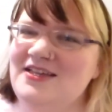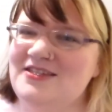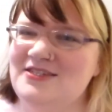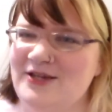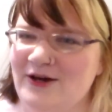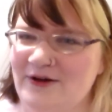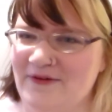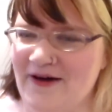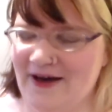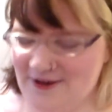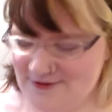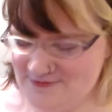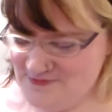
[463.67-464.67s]
So,
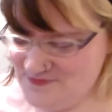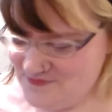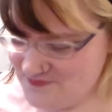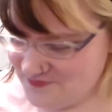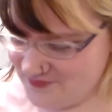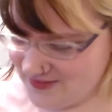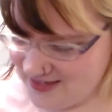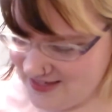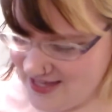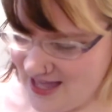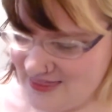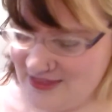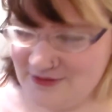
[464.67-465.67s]
um...
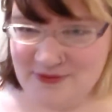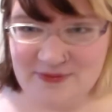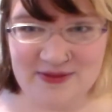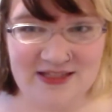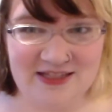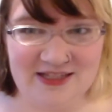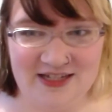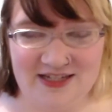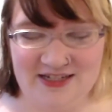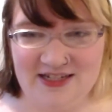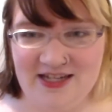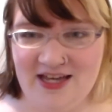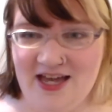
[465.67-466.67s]
yeah, they were really
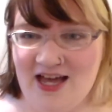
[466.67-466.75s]
good.